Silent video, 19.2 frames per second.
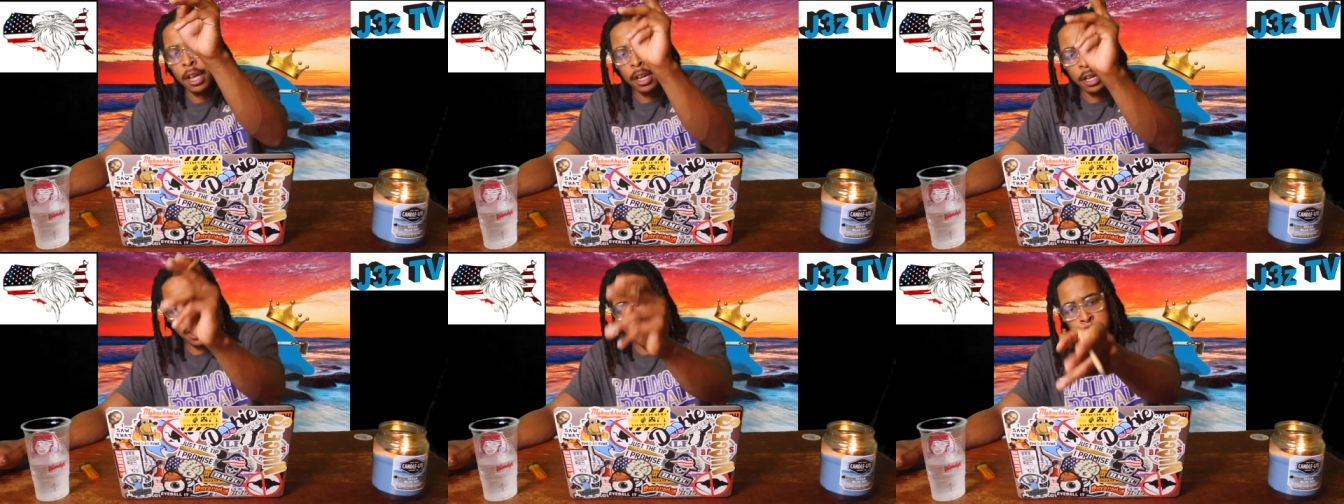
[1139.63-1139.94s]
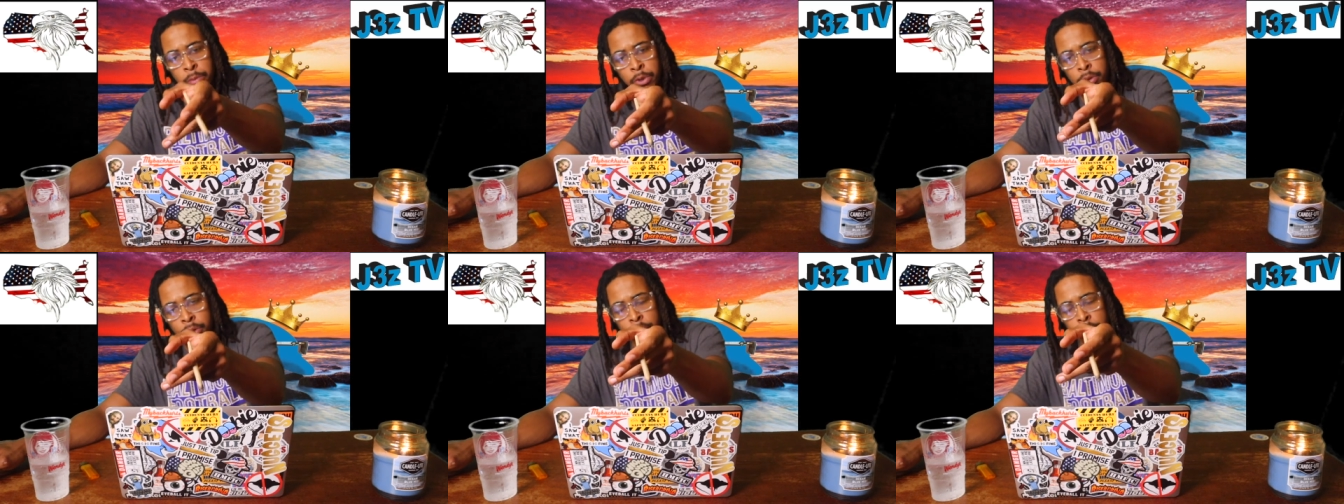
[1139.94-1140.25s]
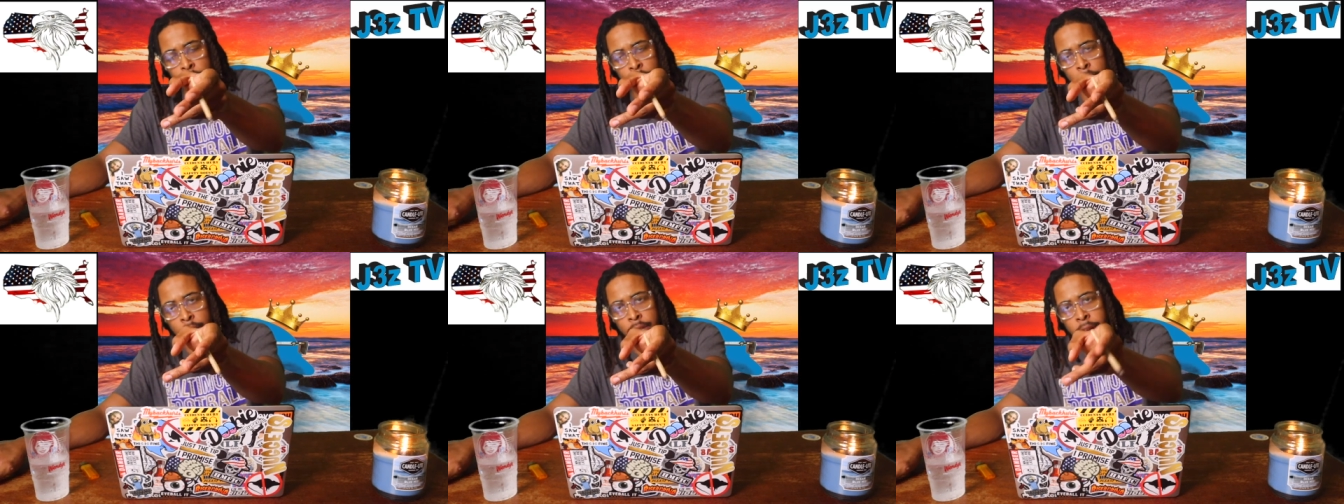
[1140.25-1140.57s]
Keep doing
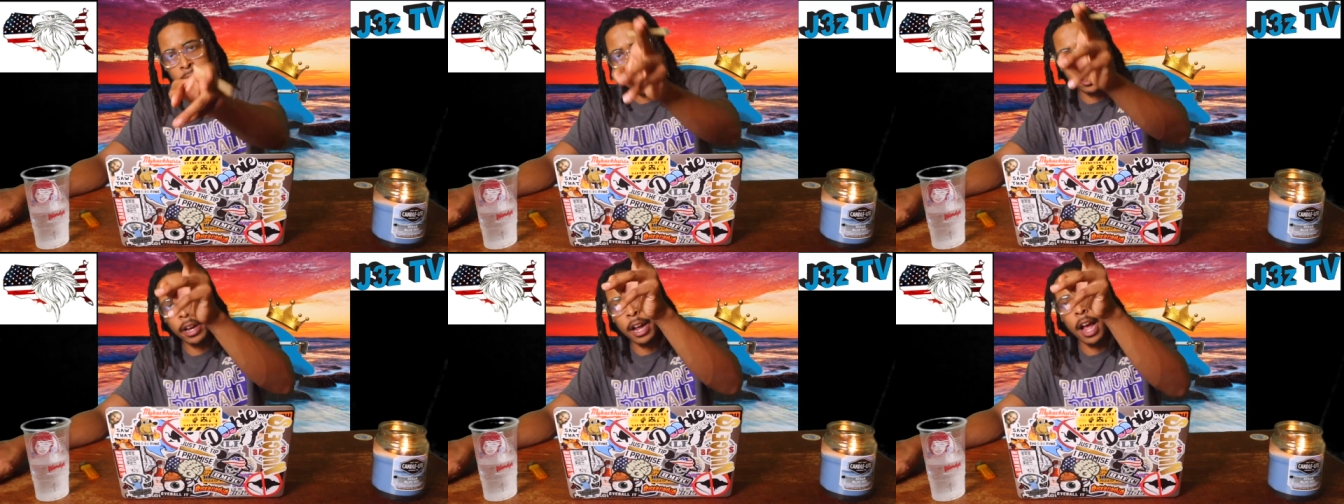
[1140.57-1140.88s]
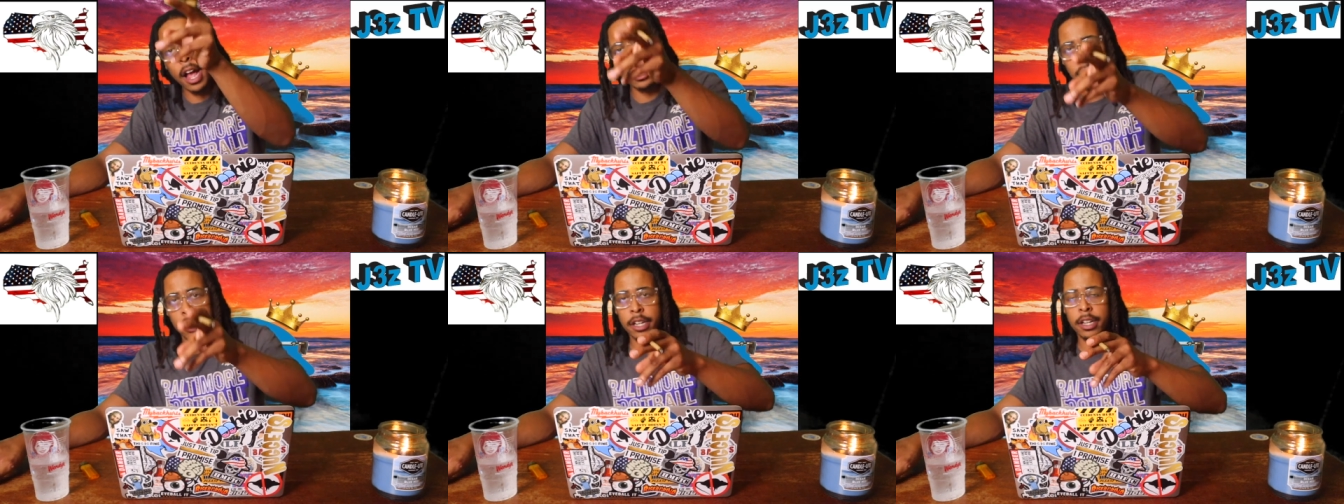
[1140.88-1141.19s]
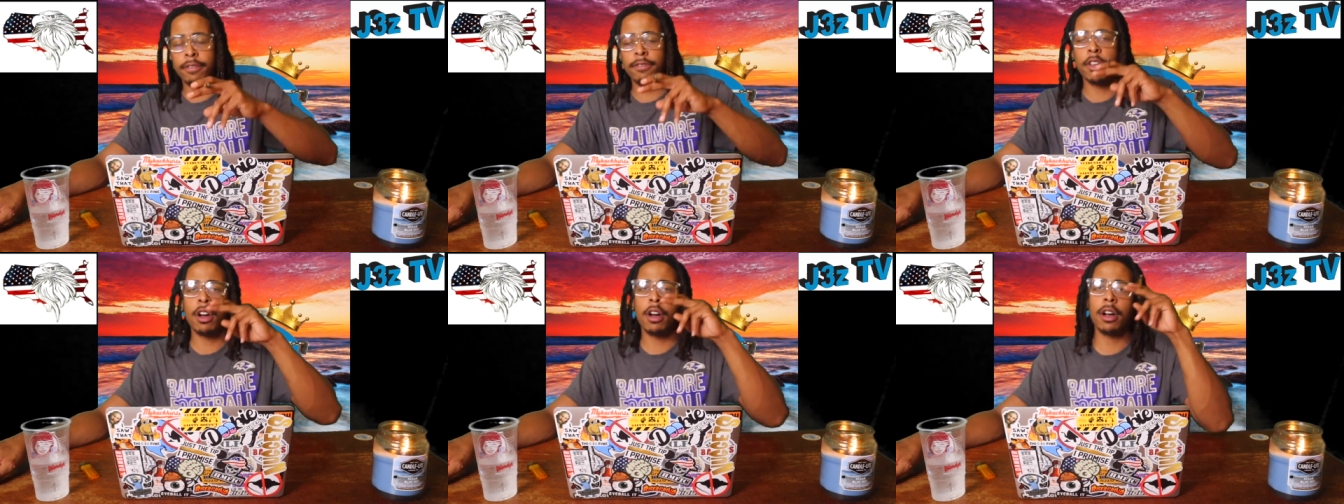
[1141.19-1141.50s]
y'all thing. I
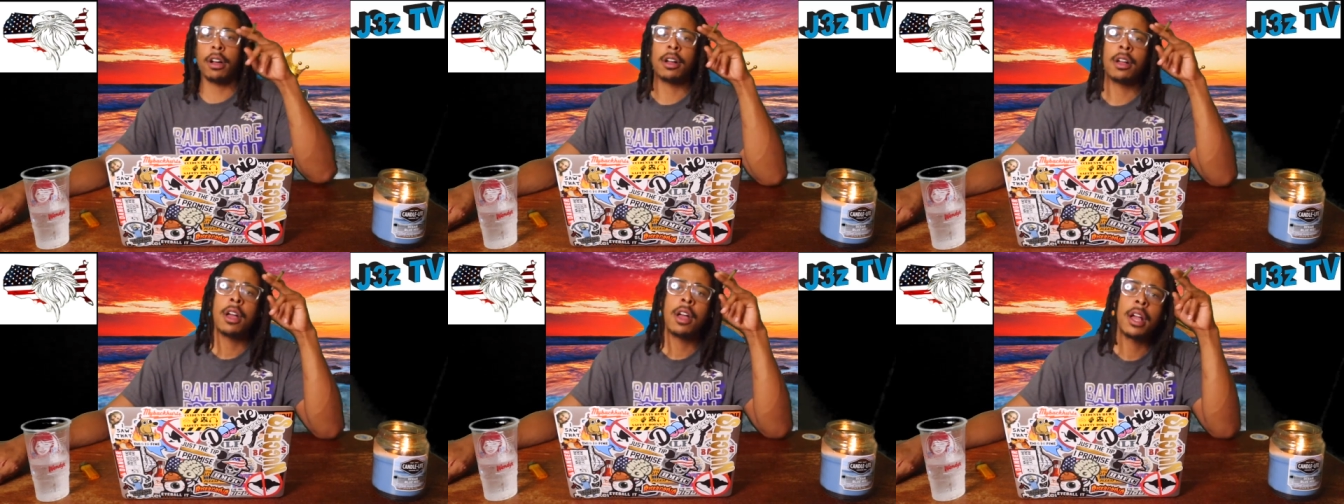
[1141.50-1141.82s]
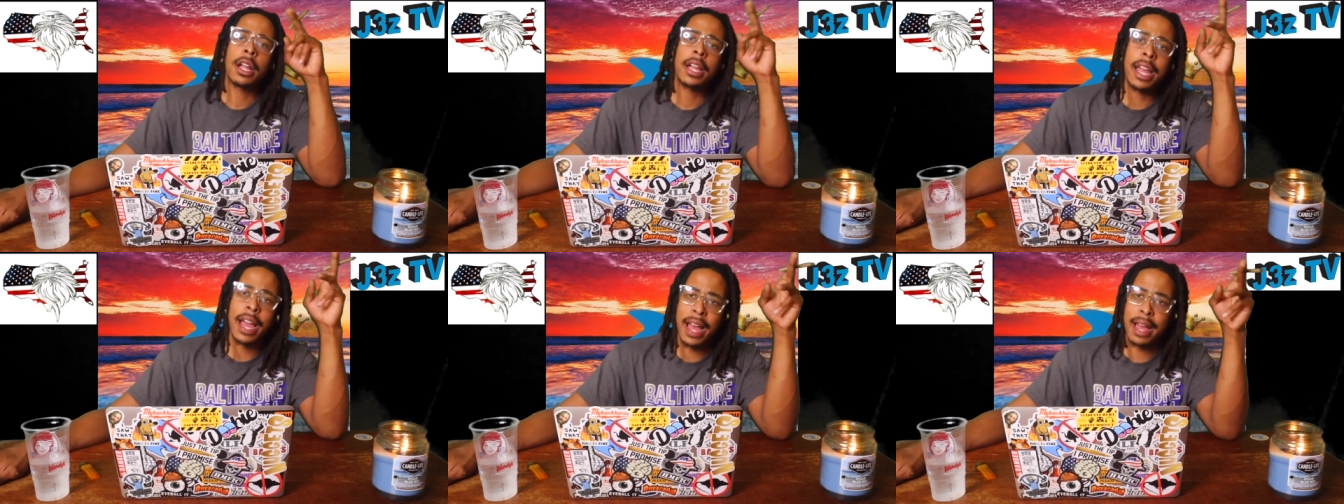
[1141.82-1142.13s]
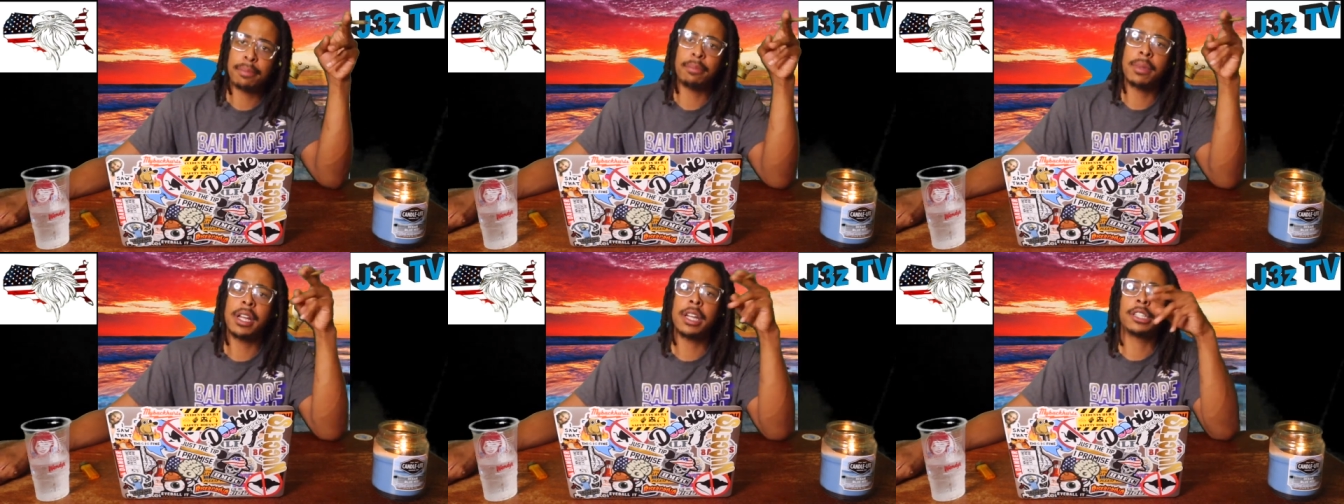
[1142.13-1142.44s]
love y'all.
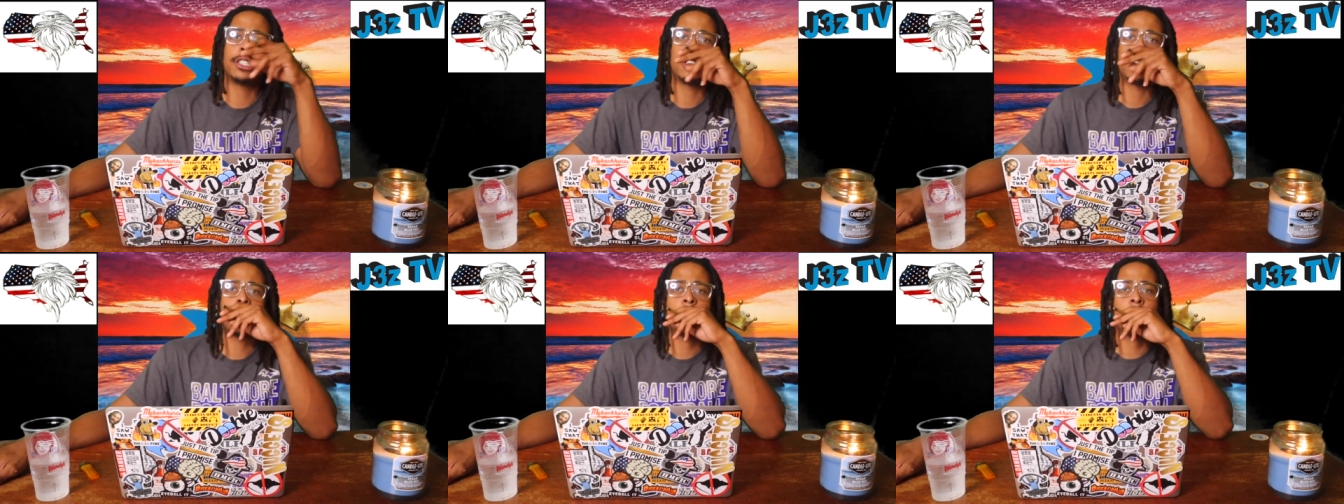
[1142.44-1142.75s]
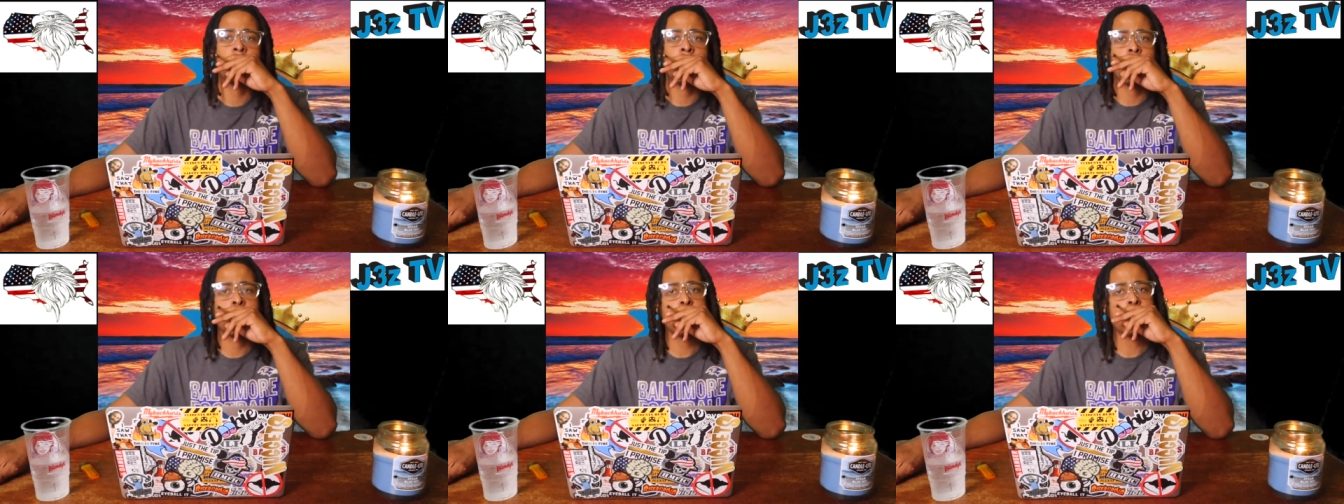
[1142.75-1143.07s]
God bless y'all.